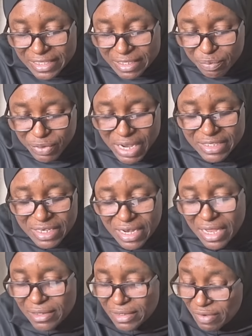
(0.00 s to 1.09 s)
the
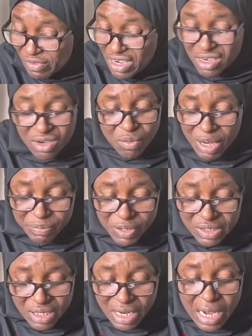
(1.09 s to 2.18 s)
president, definitely not my
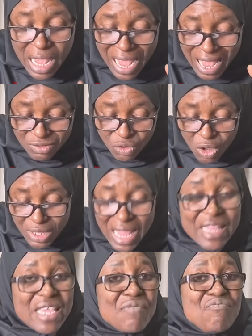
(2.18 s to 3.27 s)
president, has
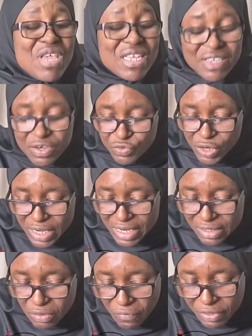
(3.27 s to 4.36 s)
ordered the immediate
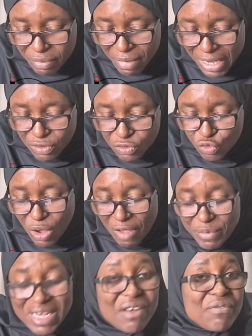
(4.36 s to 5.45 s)
release of the minors who have
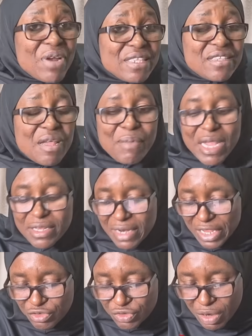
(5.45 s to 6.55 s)
been arrested by the
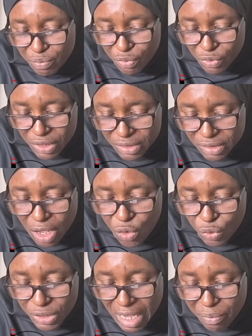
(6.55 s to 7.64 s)
Nigerian police
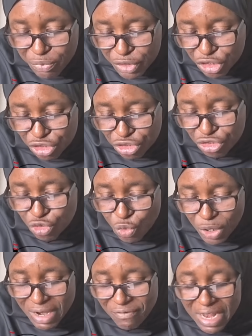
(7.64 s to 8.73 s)
without prejudice to
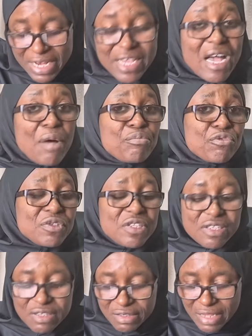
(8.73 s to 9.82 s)
whatever legal
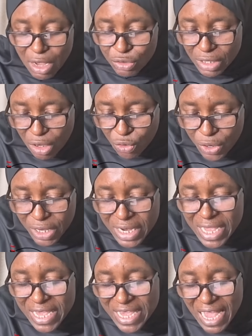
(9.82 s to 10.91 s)
processes they are undergoing.
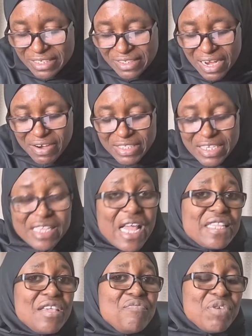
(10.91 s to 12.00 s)
He has directed
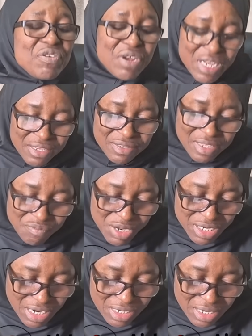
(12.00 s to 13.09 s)
that they be released
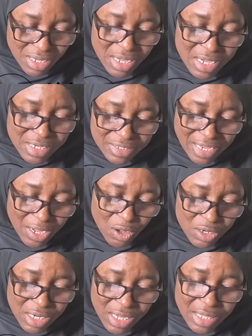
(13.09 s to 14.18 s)
immediately.
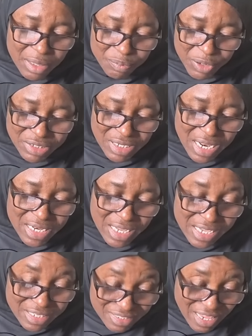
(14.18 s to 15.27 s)
Secondly, the president,
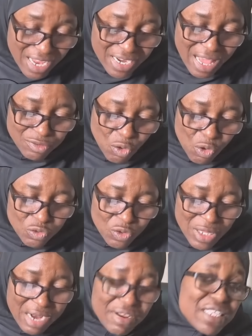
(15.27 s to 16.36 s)
he said, has also
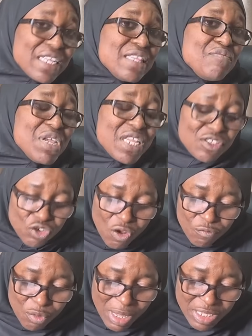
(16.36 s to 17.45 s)
directed the Ministry
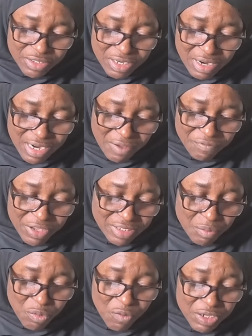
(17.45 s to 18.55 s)
of Humanitarian Affairs
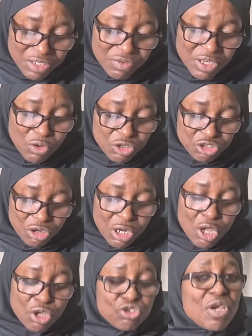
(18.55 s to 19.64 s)
and Poverty Reduction
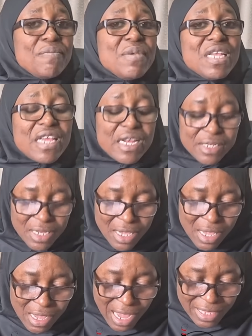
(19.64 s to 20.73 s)
to immediately
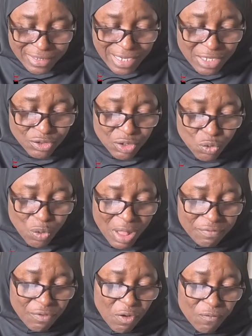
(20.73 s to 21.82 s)
attend to the
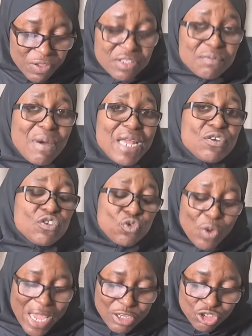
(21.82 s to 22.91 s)
welfare of these minors to
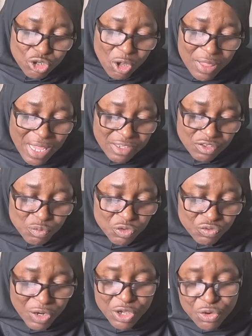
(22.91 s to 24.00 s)
ensure their smooth
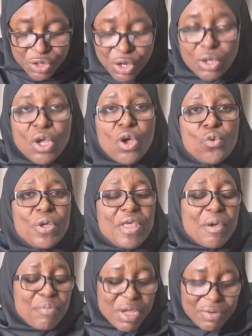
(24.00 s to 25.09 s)
reunion with their
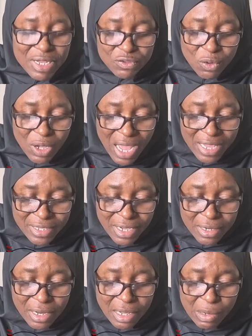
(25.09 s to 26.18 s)
parents or
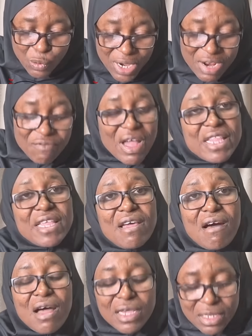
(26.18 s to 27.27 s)
guardian wherever they
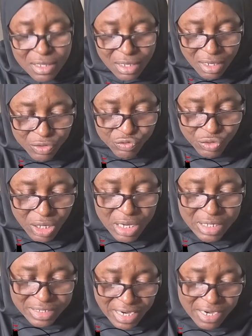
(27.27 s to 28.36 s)
are in the country.
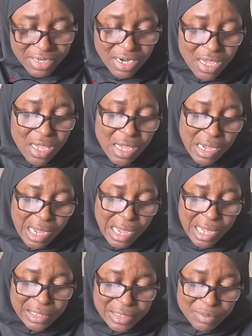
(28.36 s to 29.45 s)
Thirdly,
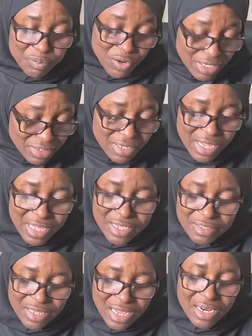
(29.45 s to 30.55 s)
the president, he
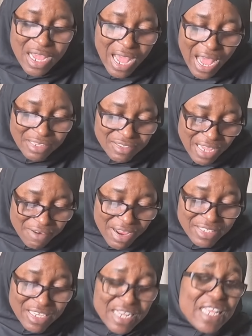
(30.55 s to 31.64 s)
said, has
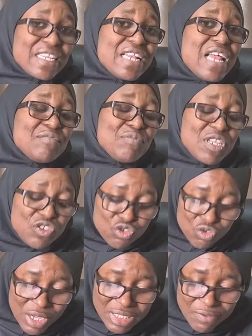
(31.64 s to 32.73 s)
directed that an
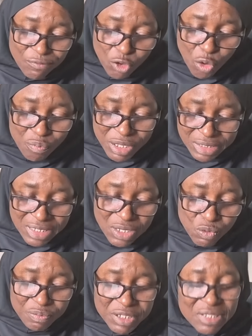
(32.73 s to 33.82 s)
administrative committee
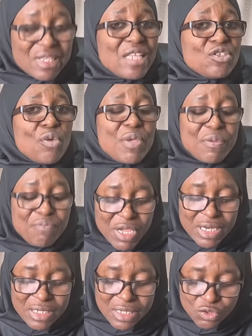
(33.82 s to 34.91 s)
will be set up
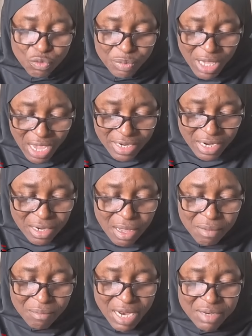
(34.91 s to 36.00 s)
immediately to be headed
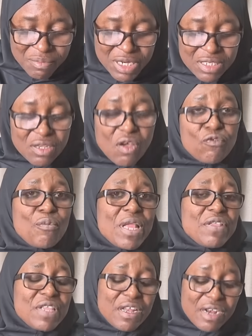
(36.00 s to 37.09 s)
by the Minister of
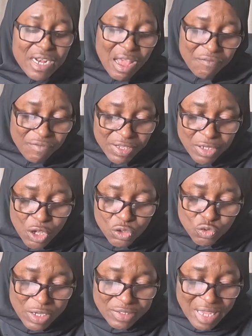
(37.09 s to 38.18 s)
Humanitarian Affairs
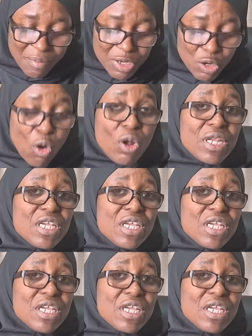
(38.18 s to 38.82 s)
to examine all